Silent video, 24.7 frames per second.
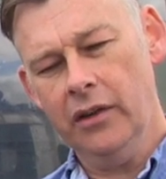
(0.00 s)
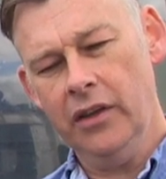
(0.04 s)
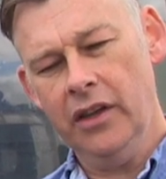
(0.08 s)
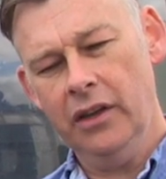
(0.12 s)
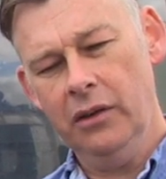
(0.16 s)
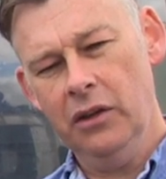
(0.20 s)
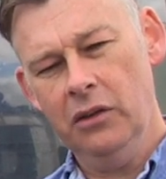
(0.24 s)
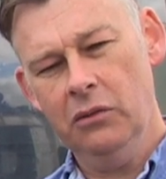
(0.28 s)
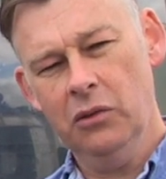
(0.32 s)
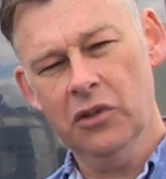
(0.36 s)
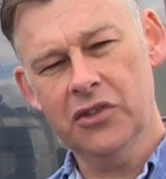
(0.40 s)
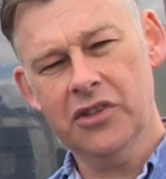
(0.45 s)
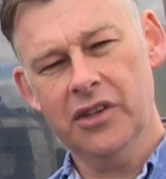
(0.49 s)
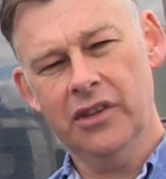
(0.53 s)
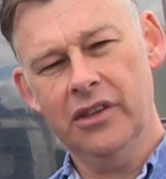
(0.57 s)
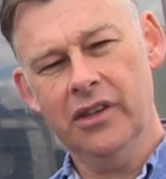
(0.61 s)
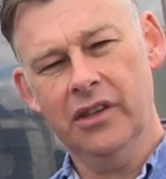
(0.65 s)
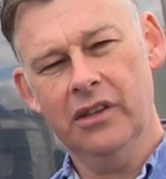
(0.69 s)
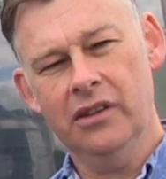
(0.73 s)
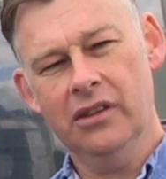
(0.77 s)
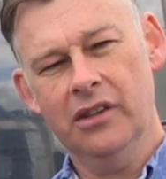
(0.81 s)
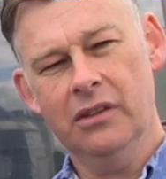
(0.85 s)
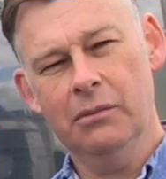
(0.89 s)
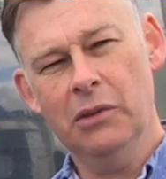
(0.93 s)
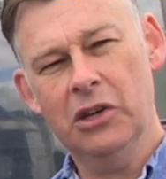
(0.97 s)
it wasn't
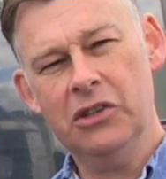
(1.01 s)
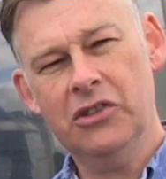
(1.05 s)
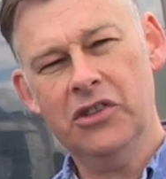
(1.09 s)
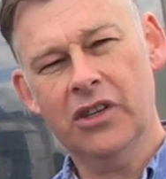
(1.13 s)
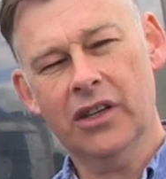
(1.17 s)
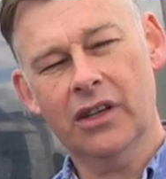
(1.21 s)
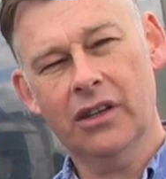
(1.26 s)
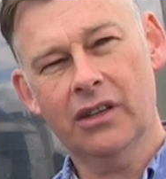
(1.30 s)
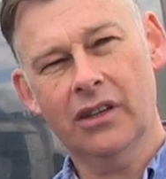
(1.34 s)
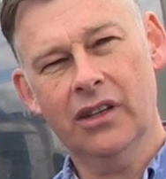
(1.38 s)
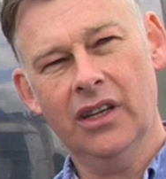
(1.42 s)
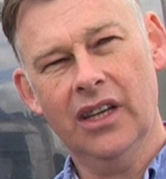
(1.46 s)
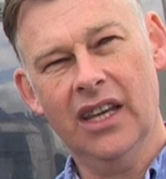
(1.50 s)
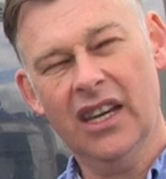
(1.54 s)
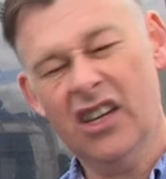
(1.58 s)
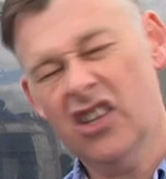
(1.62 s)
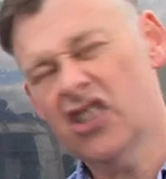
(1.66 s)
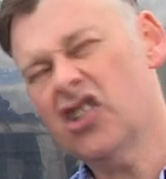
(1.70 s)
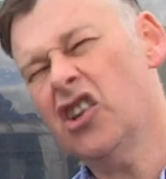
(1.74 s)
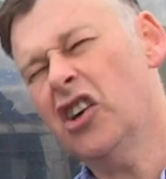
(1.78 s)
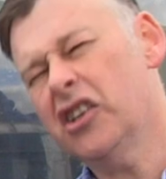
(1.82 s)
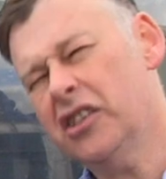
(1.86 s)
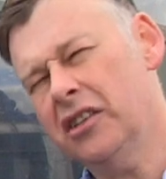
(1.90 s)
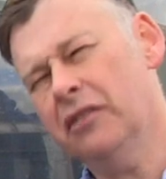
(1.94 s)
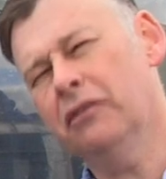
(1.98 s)
the most
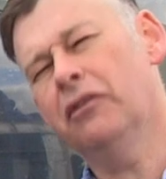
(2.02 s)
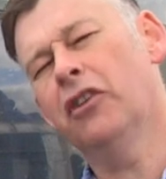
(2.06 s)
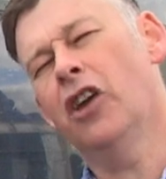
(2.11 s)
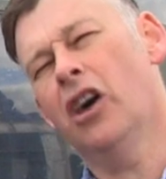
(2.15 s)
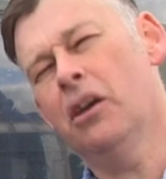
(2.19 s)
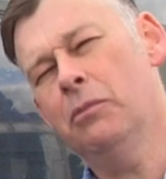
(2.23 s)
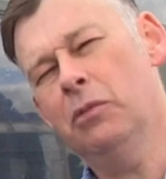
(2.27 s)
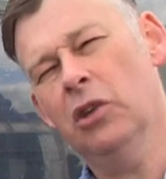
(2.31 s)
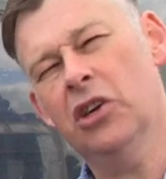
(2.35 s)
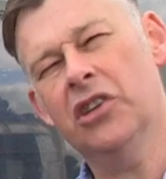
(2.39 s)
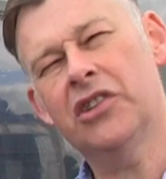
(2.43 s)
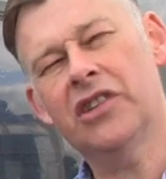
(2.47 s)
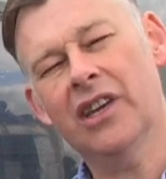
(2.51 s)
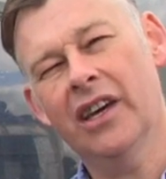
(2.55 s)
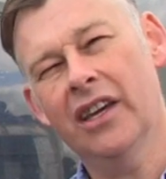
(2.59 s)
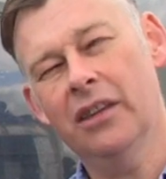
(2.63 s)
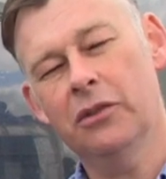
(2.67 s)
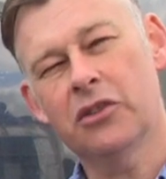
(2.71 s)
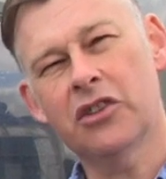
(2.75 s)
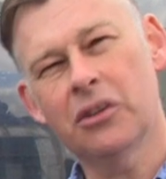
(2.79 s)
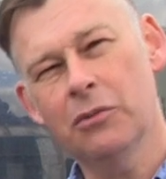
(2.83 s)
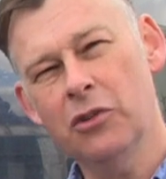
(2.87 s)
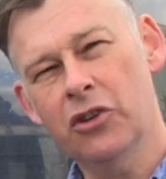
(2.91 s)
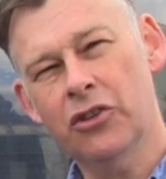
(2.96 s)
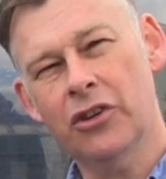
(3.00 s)
exciting fly per se.
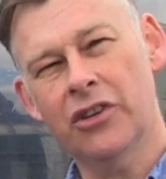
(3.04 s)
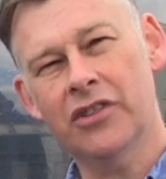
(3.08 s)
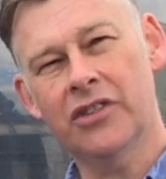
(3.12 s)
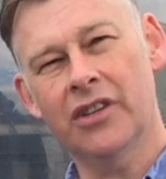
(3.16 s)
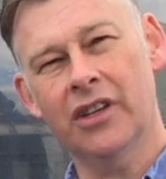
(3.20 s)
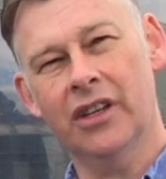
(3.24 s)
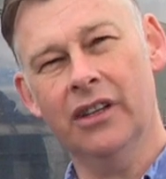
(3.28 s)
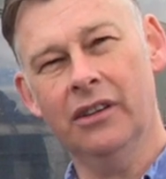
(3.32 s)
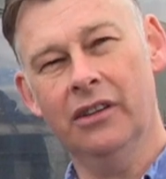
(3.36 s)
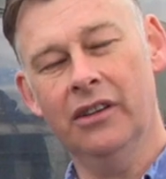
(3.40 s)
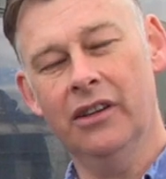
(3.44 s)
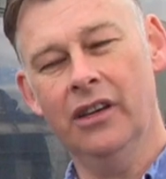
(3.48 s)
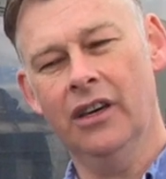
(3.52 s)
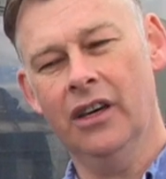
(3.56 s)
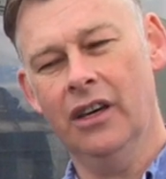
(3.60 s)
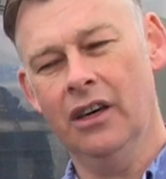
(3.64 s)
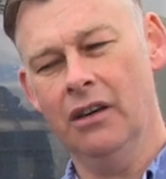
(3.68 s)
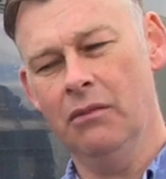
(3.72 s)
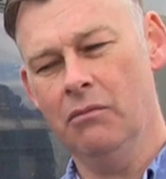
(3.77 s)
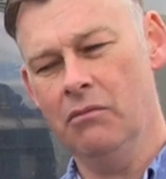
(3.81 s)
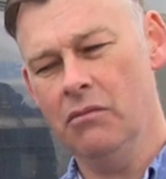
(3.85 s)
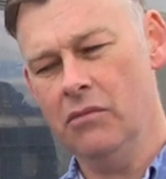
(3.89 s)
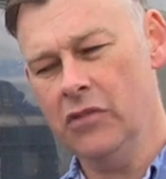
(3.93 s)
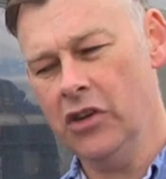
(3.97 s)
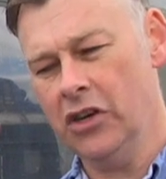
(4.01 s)
There's some interesting,
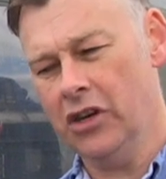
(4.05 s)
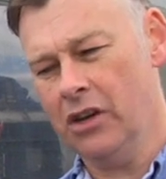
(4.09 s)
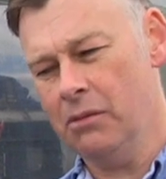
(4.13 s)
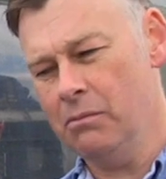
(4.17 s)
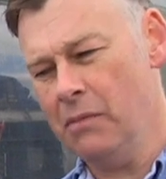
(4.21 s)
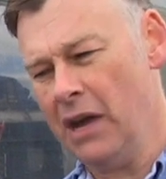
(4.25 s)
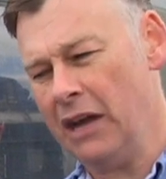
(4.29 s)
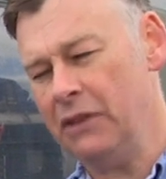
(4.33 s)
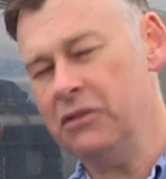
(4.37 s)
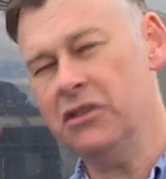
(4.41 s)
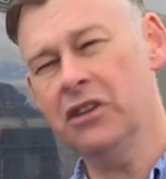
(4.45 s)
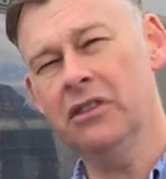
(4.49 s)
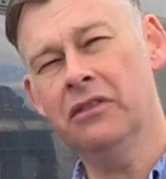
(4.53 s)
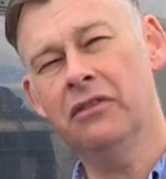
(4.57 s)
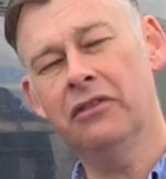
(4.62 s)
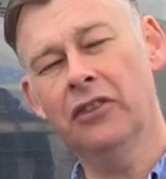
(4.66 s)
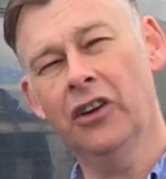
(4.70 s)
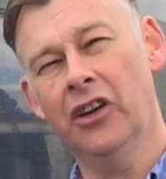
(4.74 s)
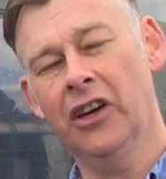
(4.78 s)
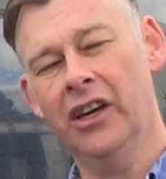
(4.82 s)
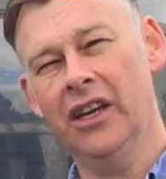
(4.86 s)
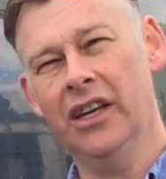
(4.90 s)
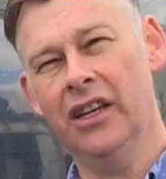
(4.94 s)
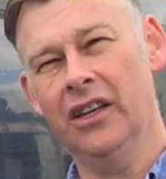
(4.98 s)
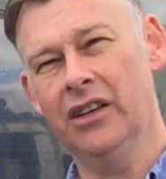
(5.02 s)
mountain
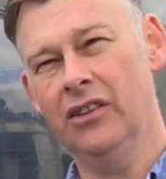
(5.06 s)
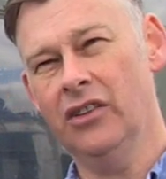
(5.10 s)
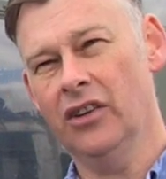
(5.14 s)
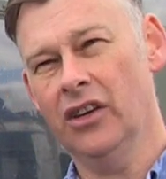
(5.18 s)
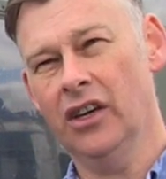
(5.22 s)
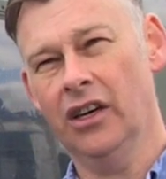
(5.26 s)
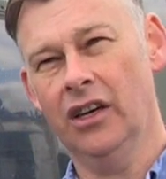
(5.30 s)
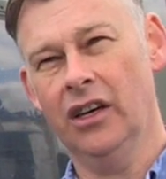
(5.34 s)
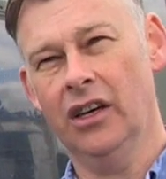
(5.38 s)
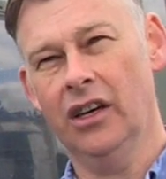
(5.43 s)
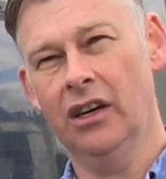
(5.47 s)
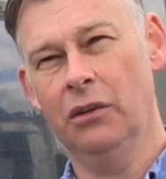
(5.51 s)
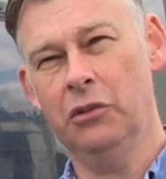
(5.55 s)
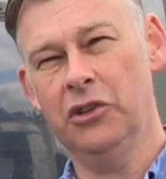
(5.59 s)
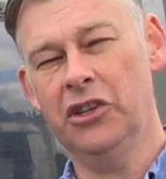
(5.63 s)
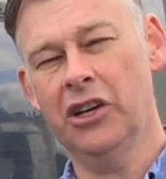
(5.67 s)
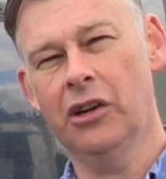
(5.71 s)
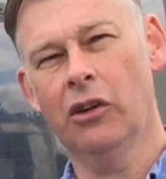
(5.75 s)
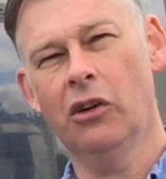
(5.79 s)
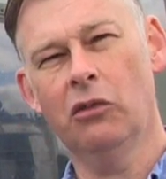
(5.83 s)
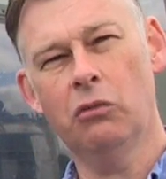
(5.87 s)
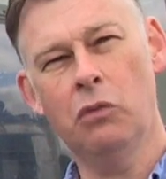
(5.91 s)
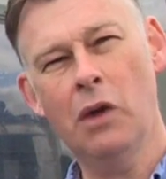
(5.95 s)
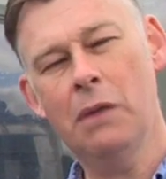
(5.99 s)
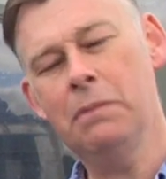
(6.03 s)
flying. We did a
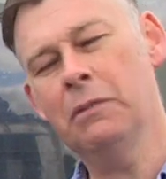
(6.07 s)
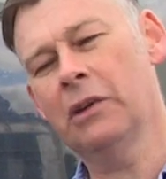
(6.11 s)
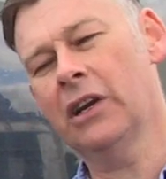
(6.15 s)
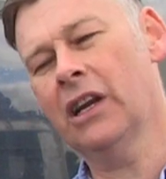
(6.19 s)
lot of weapon